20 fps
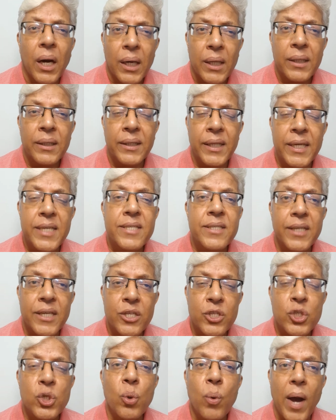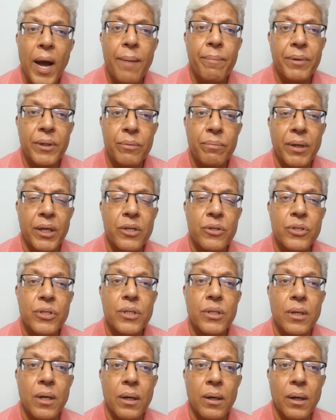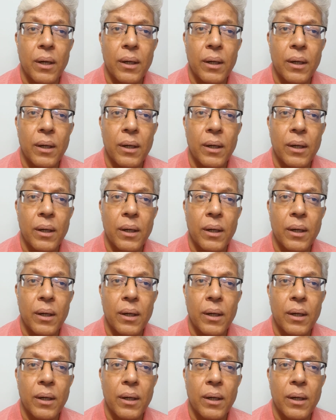these things do happen because